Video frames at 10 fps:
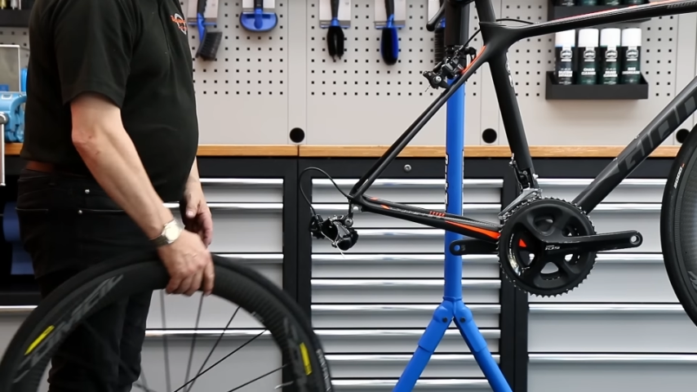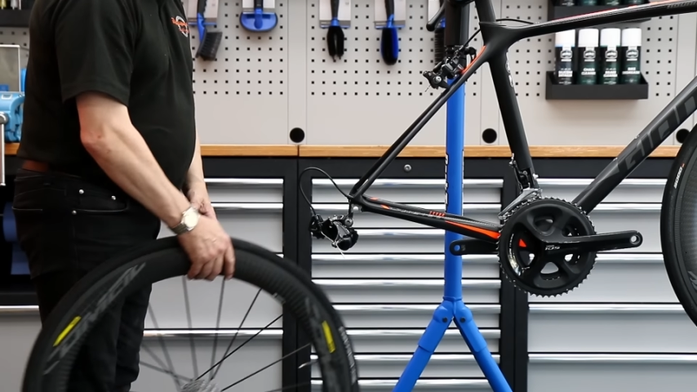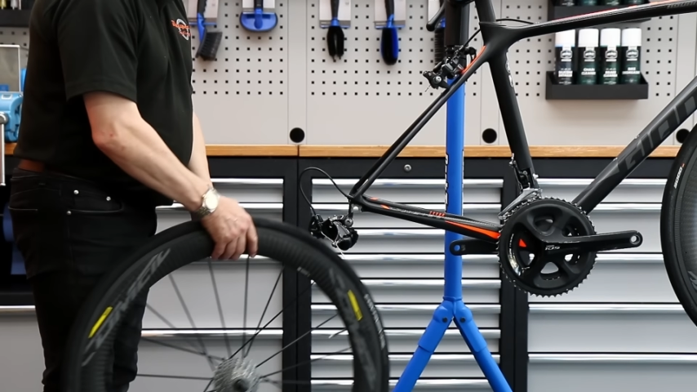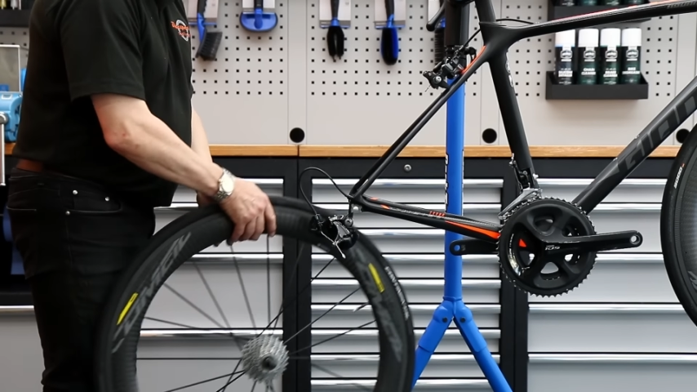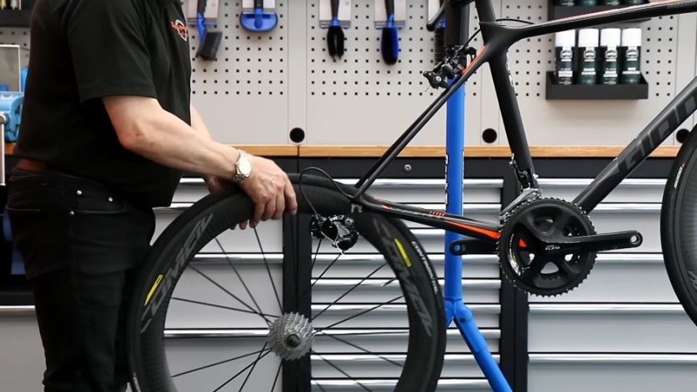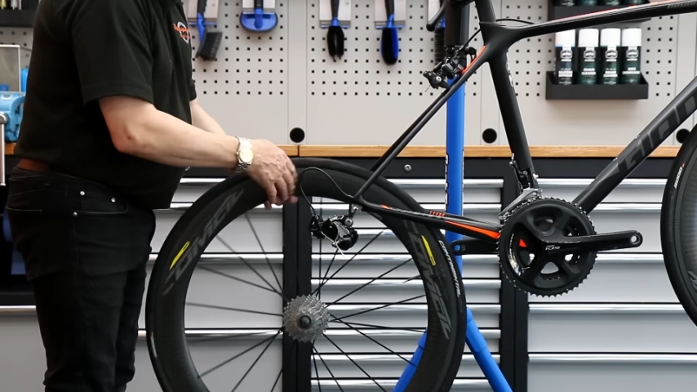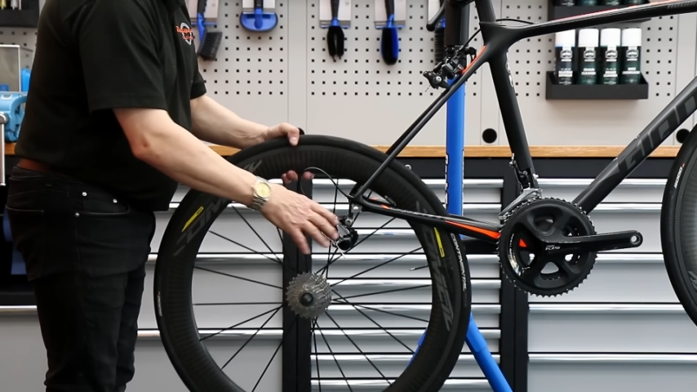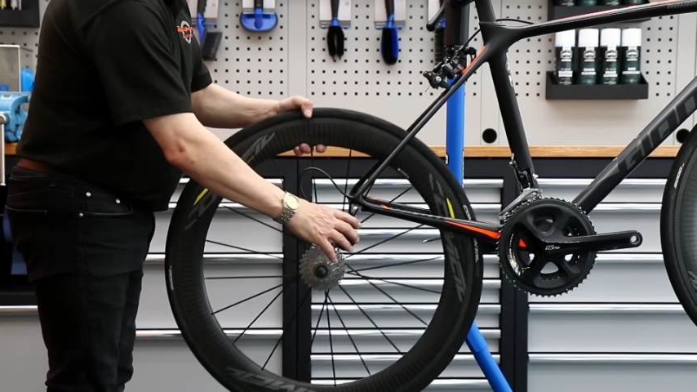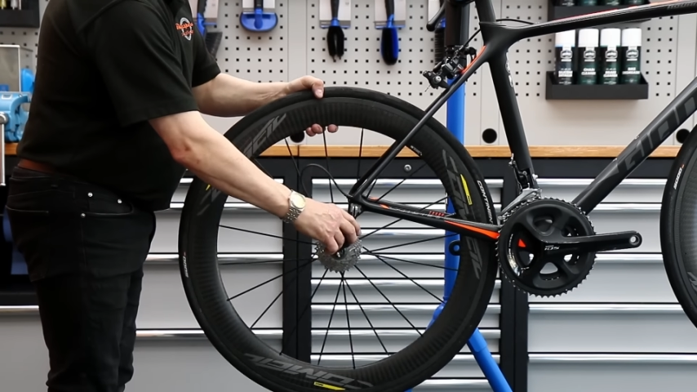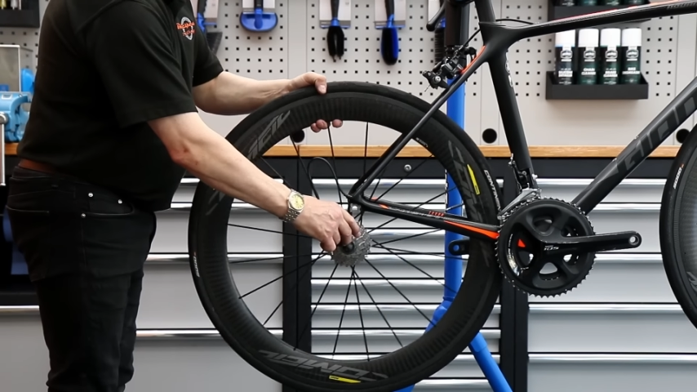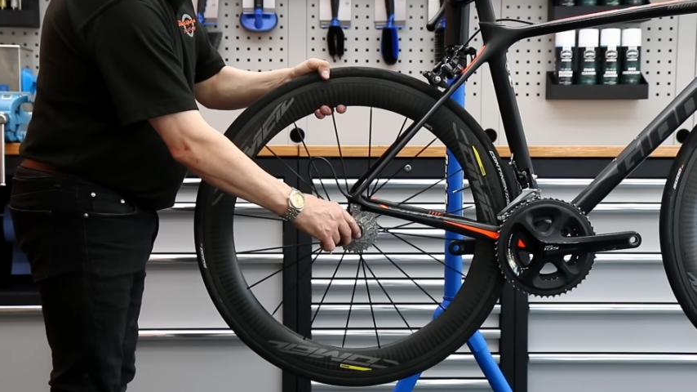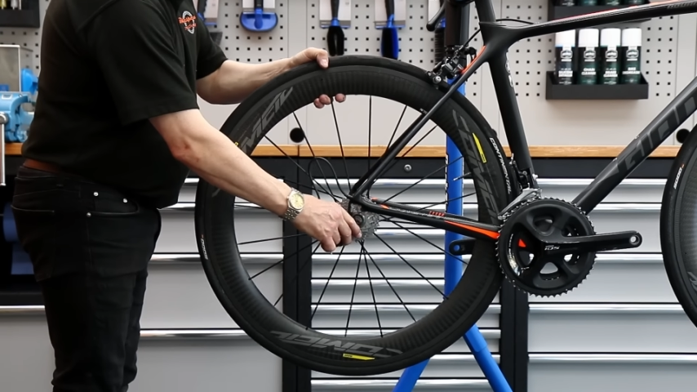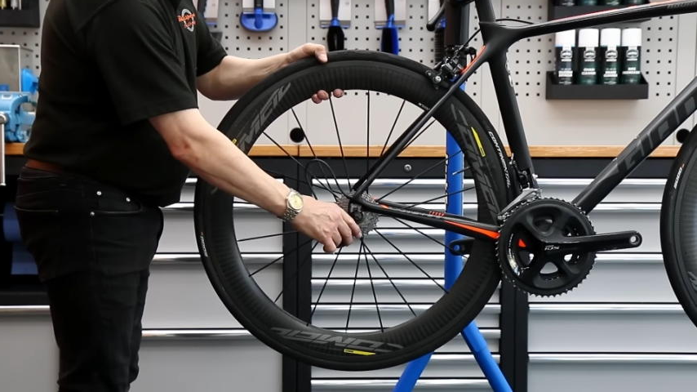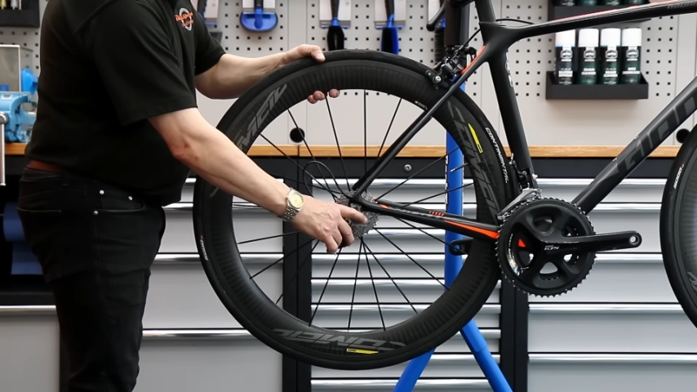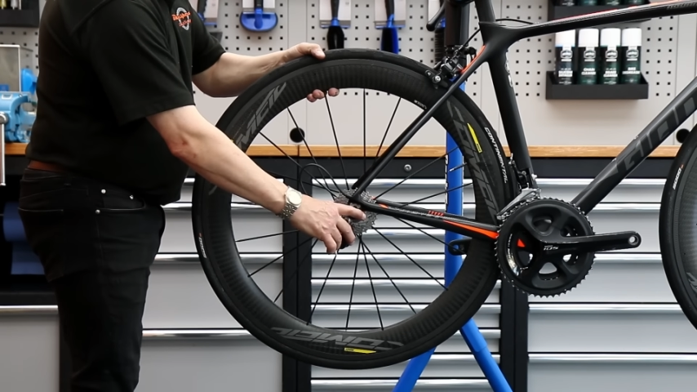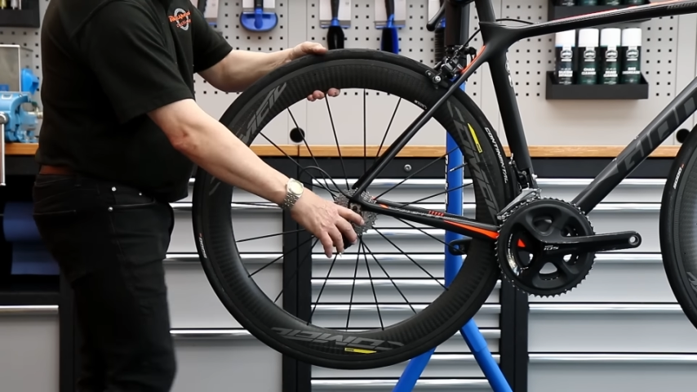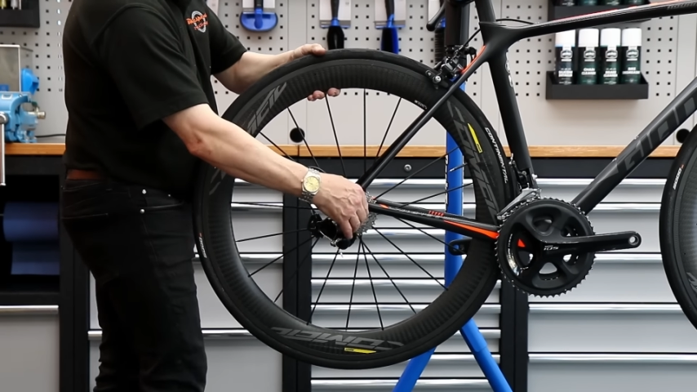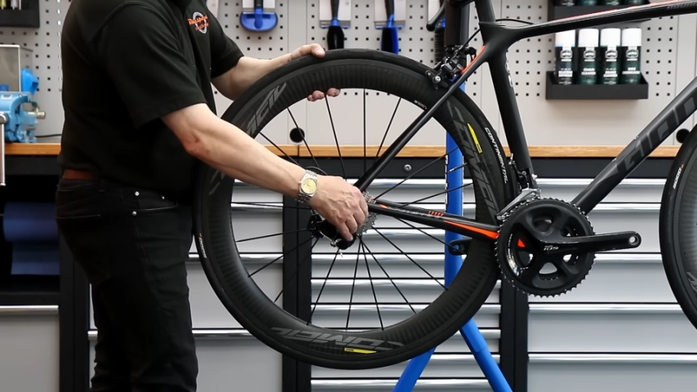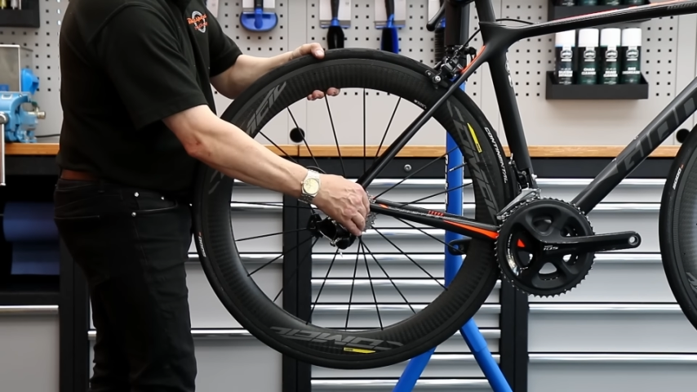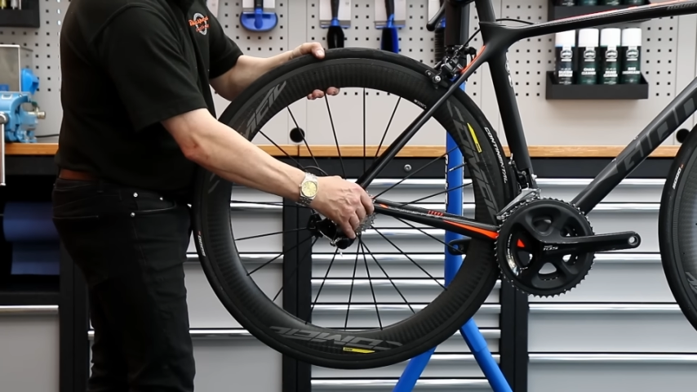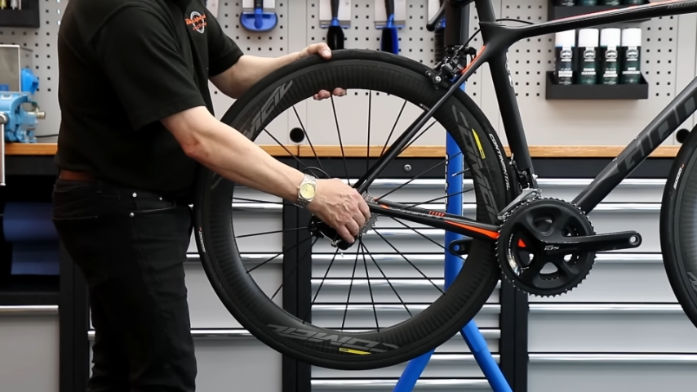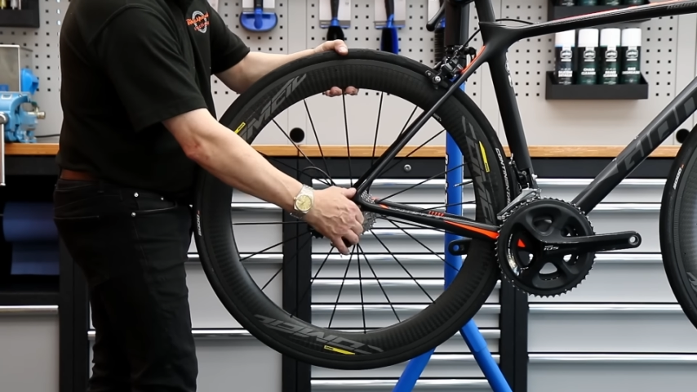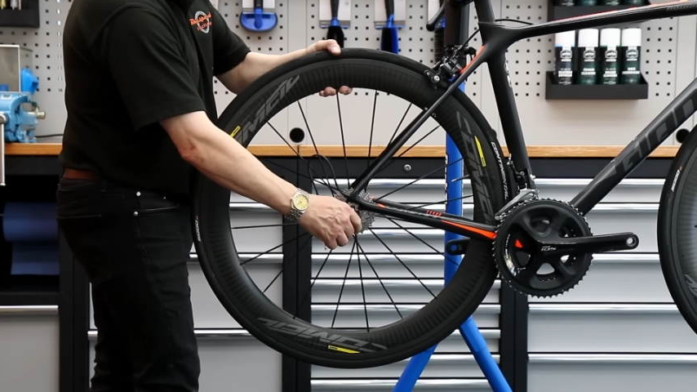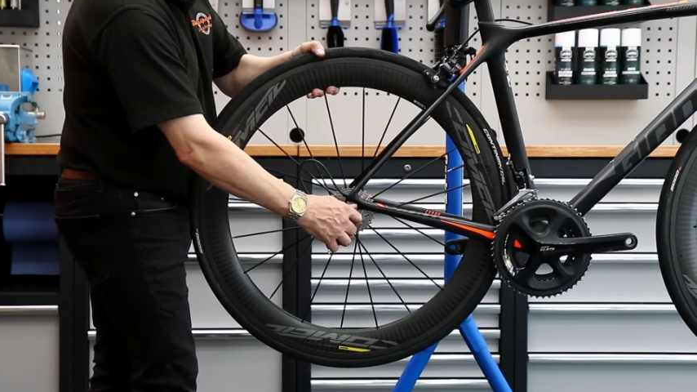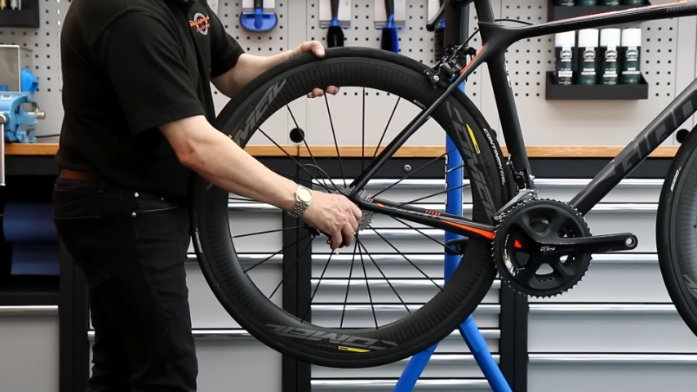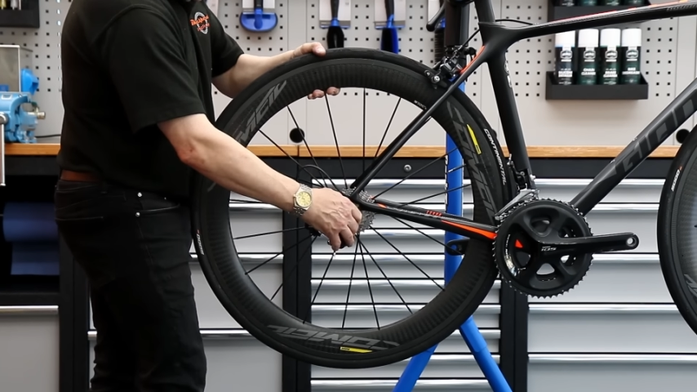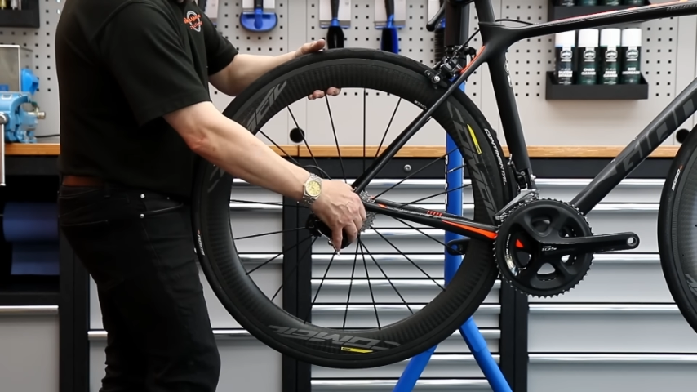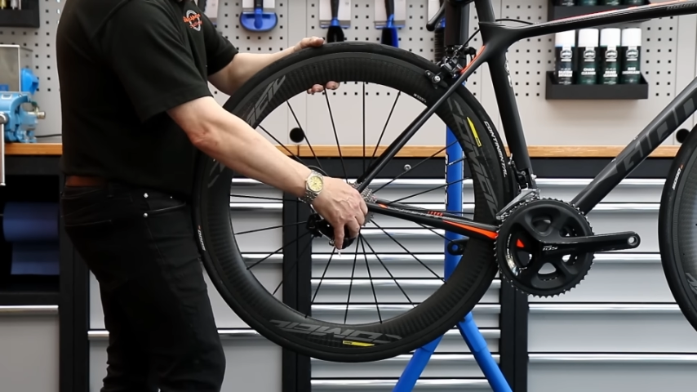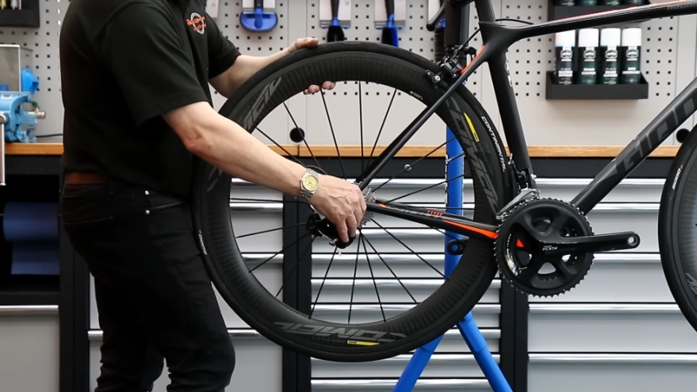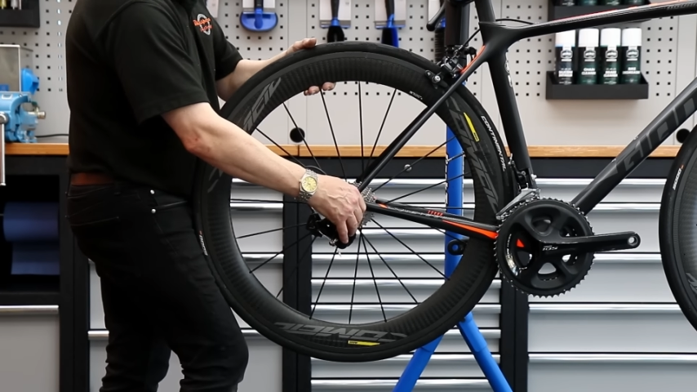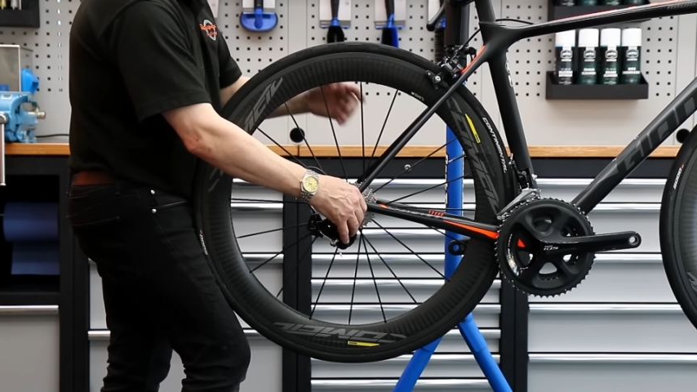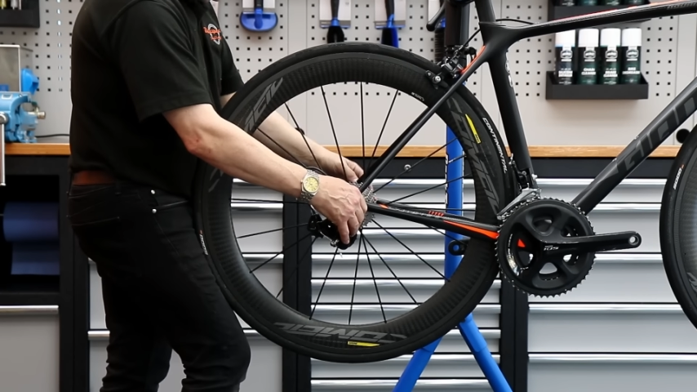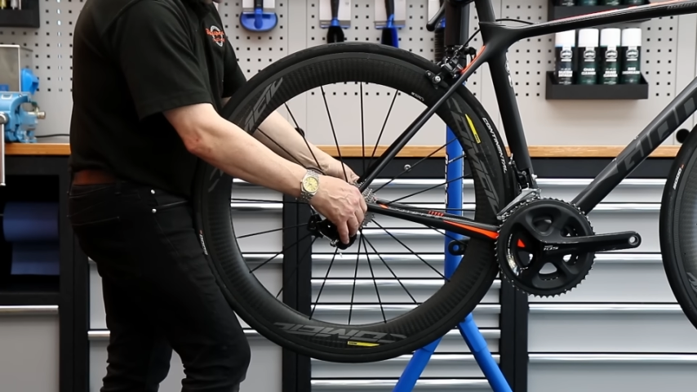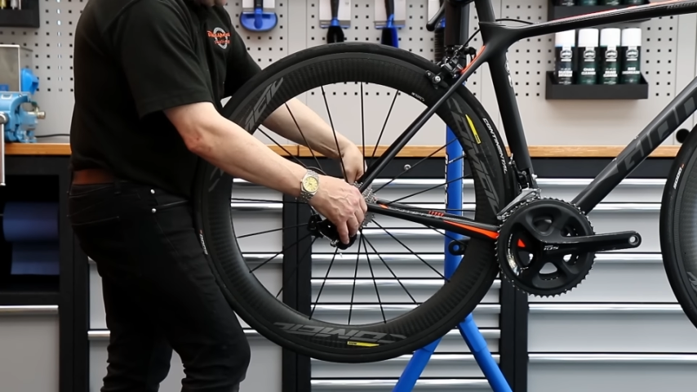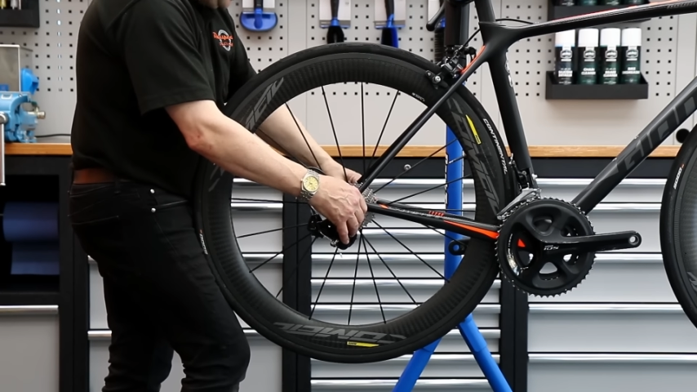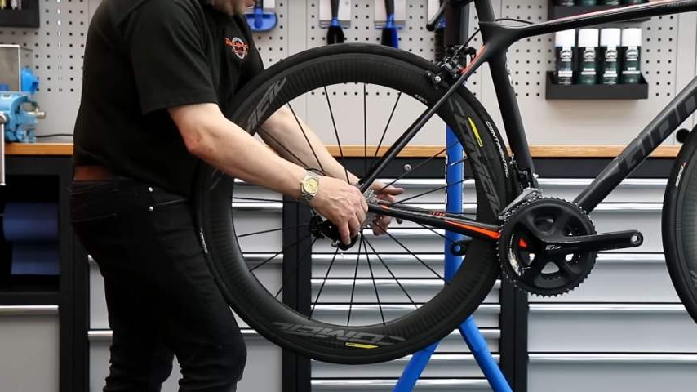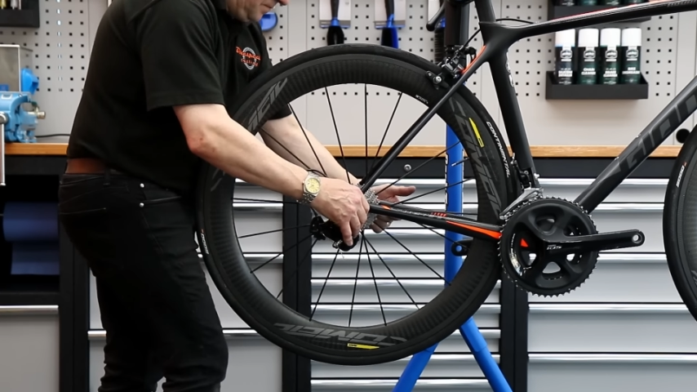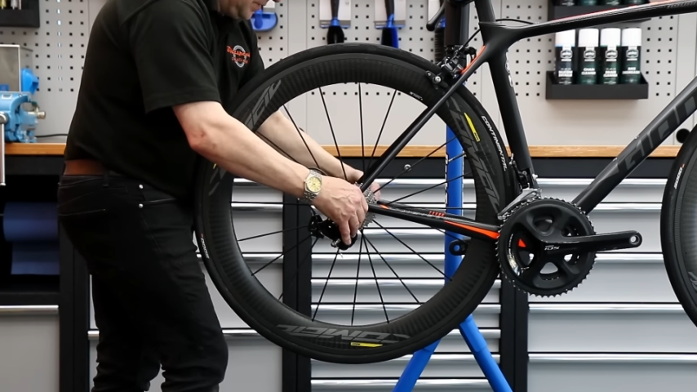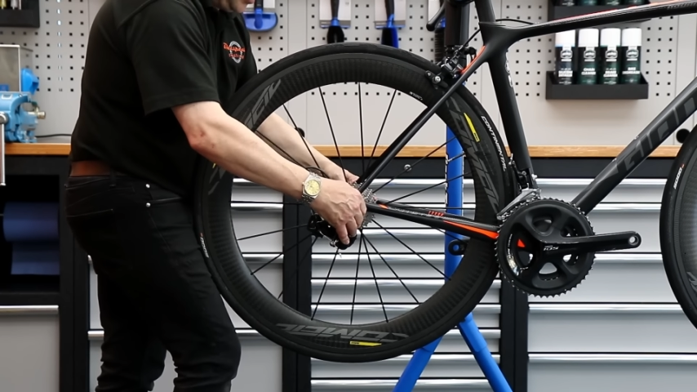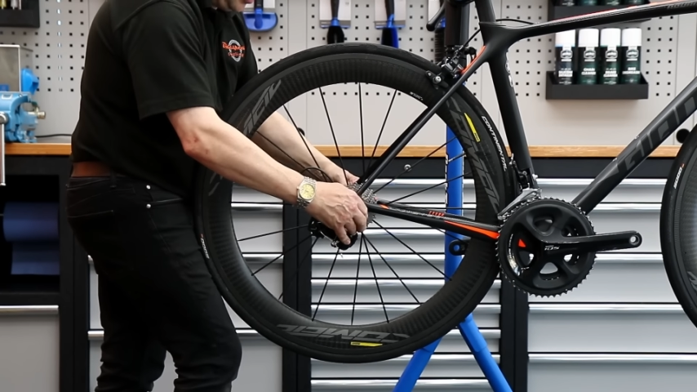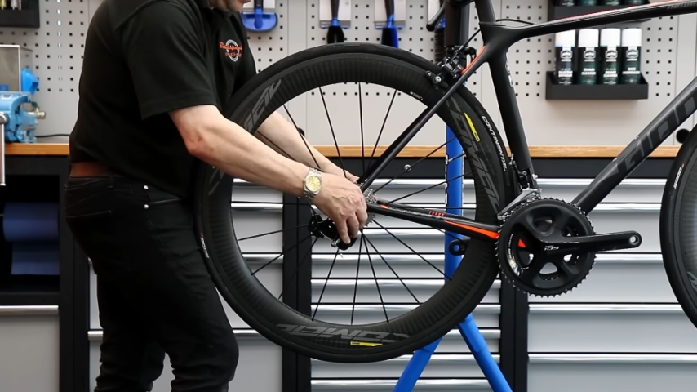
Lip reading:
[unreadable: no face in view]